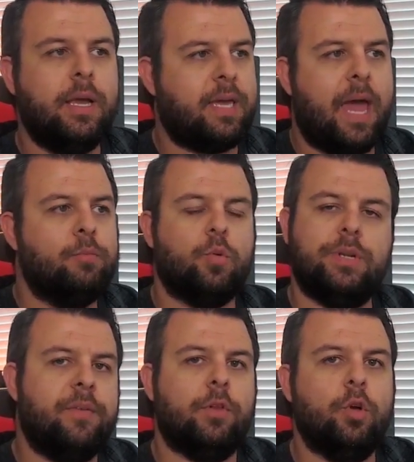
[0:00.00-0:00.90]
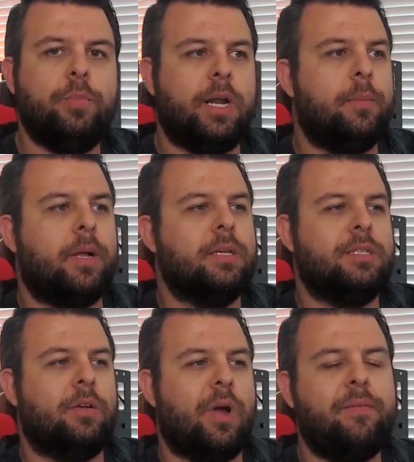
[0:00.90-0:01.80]
Games will never look better
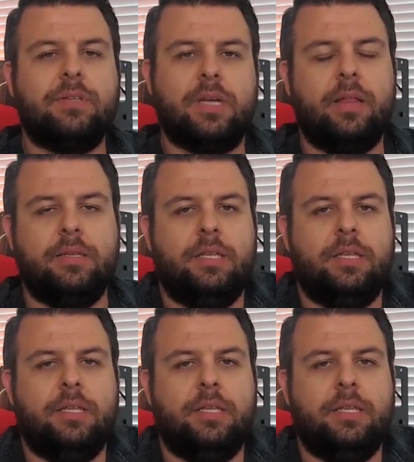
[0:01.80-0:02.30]
because the graphics card